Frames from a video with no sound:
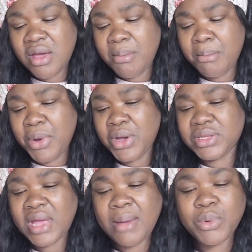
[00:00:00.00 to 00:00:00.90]
but
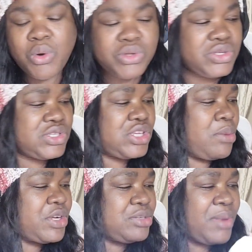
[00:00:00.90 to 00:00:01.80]
I'm going to see how
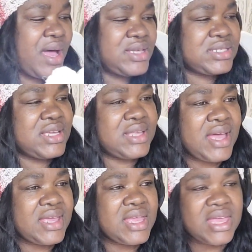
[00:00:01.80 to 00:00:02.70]
much basket I
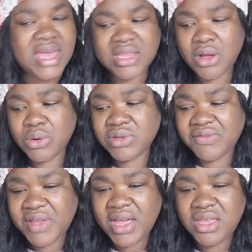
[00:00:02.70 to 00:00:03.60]
can get out of
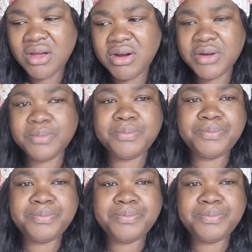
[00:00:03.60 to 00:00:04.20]
that yarn.